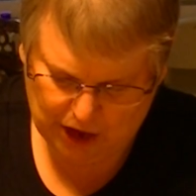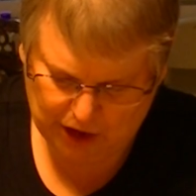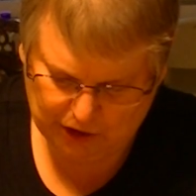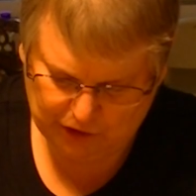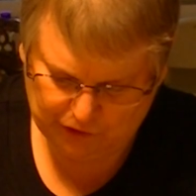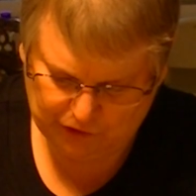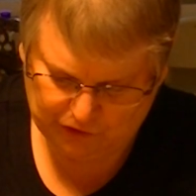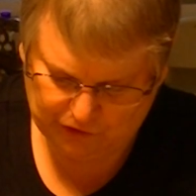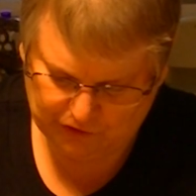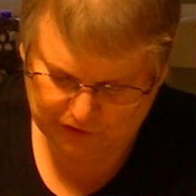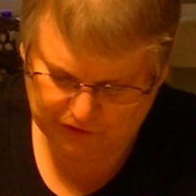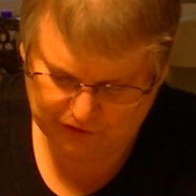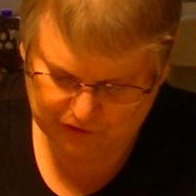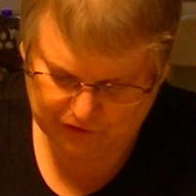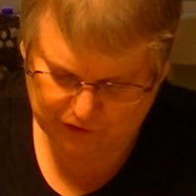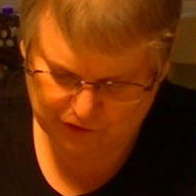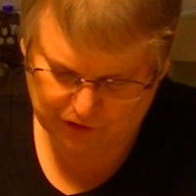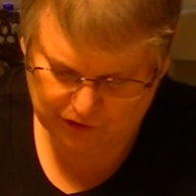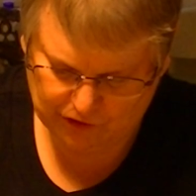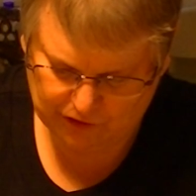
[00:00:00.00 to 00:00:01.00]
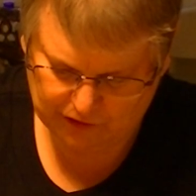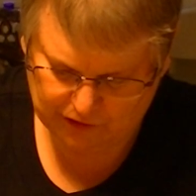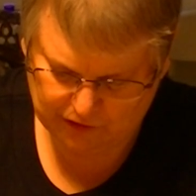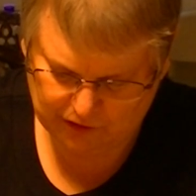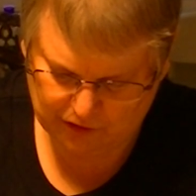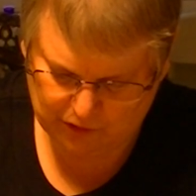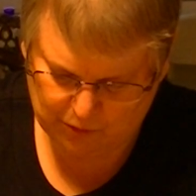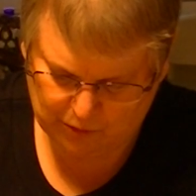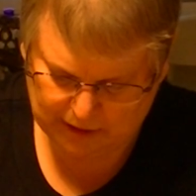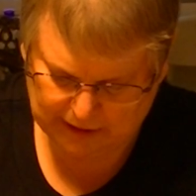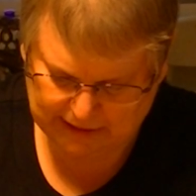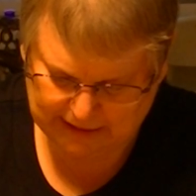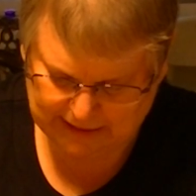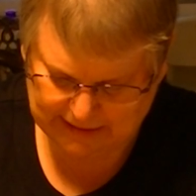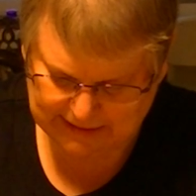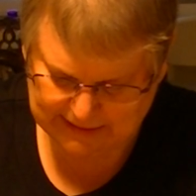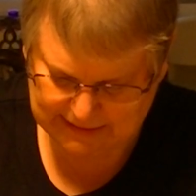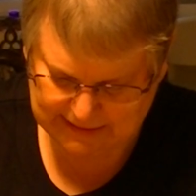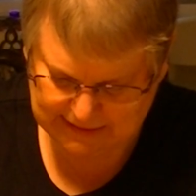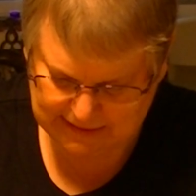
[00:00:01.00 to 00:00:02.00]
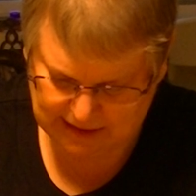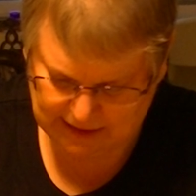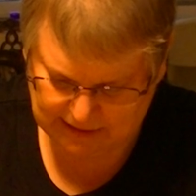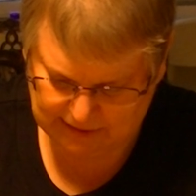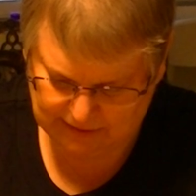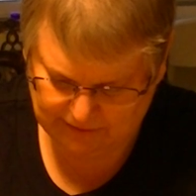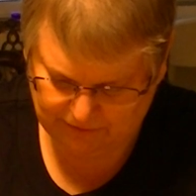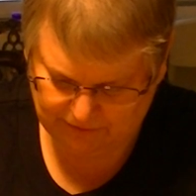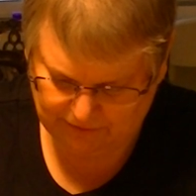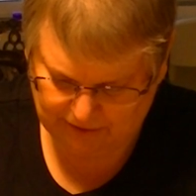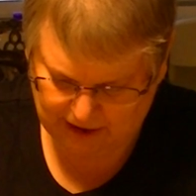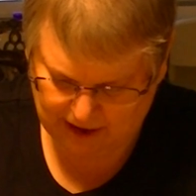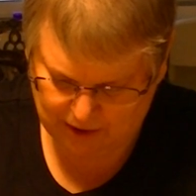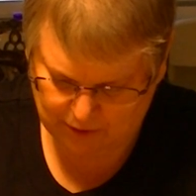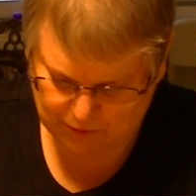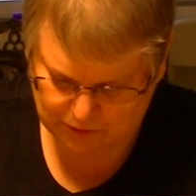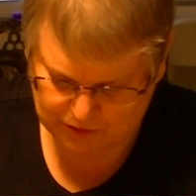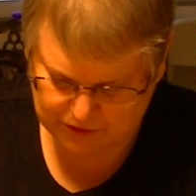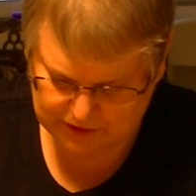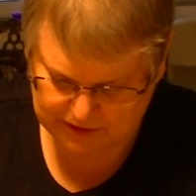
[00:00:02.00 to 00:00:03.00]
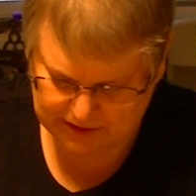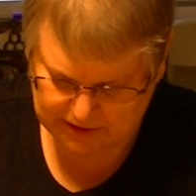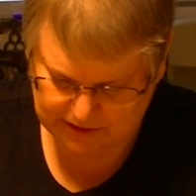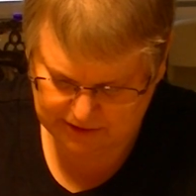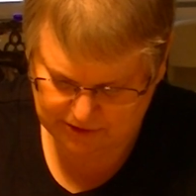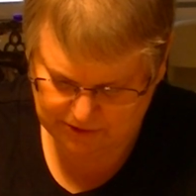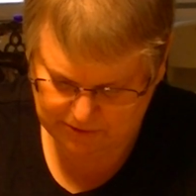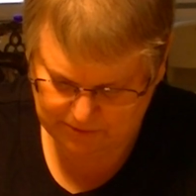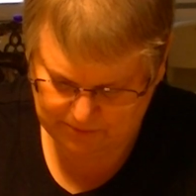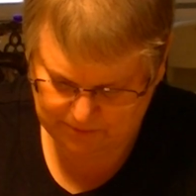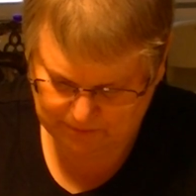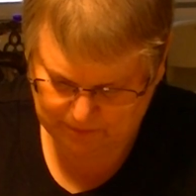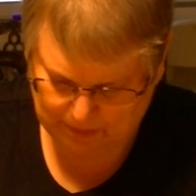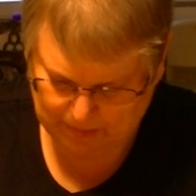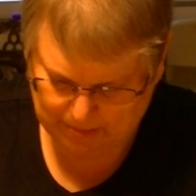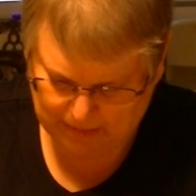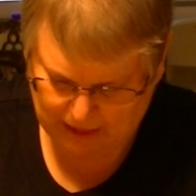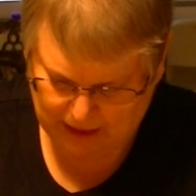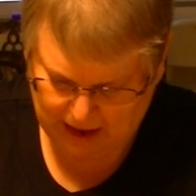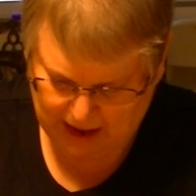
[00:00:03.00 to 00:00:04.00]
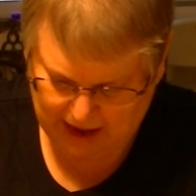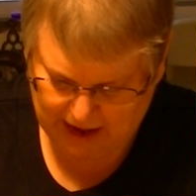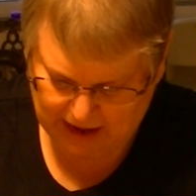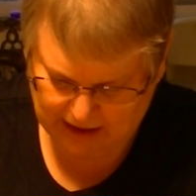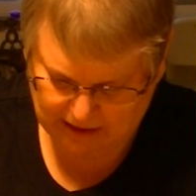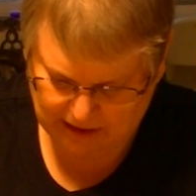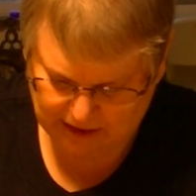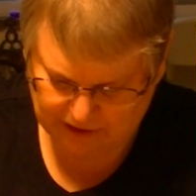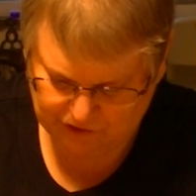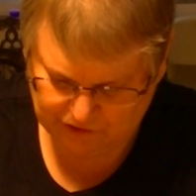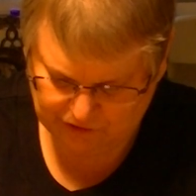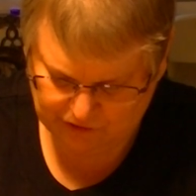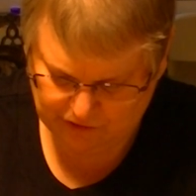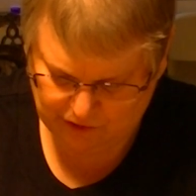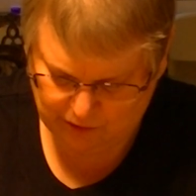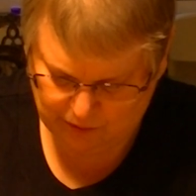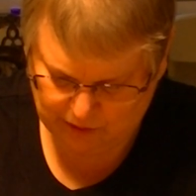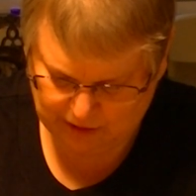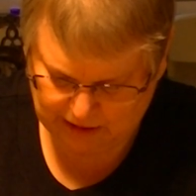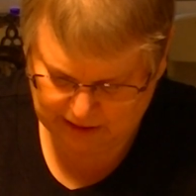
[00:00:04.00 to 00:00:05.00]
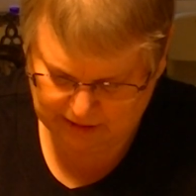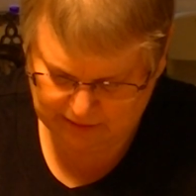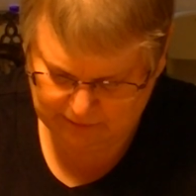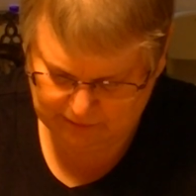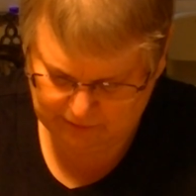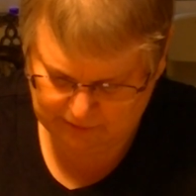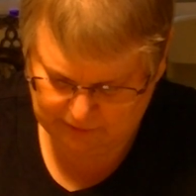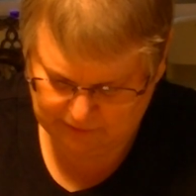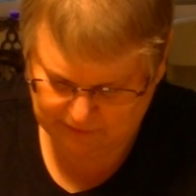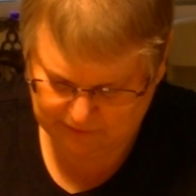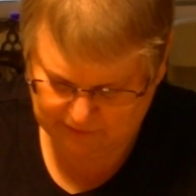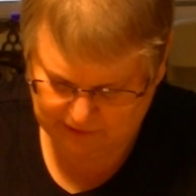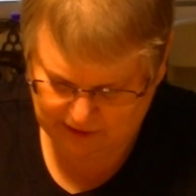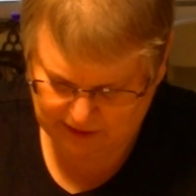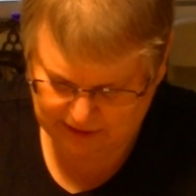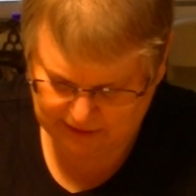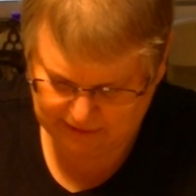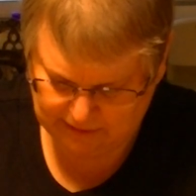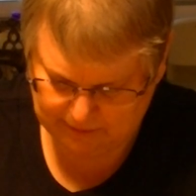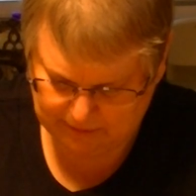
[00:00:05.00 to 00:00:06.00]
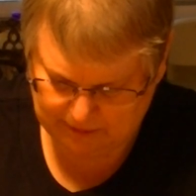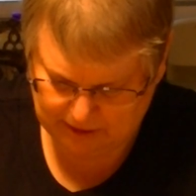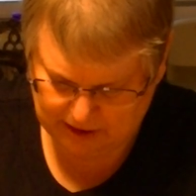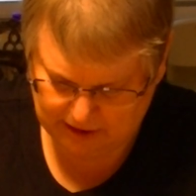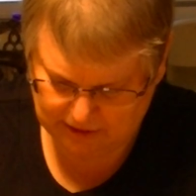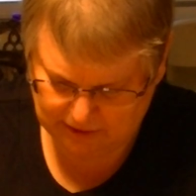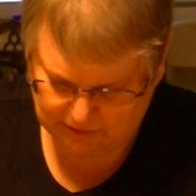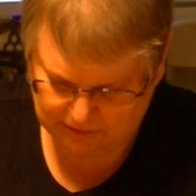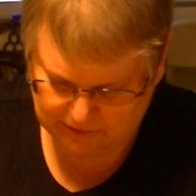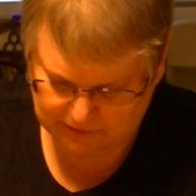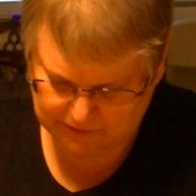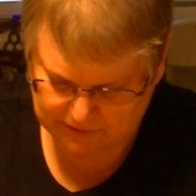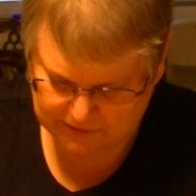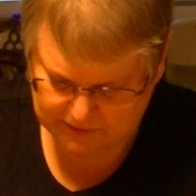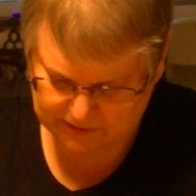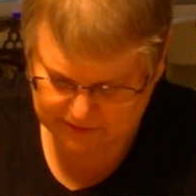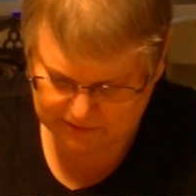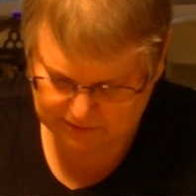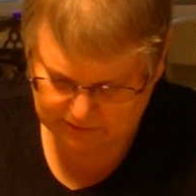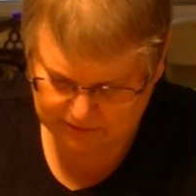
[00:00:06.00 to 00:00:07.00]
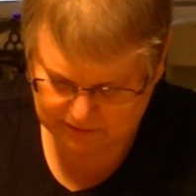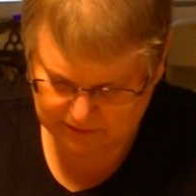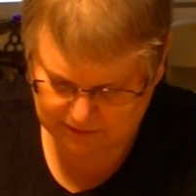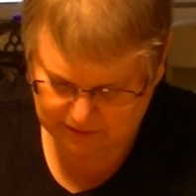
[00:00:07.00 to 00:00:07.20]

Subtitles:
You just start going inside the flowers here, and I just go inside the petals,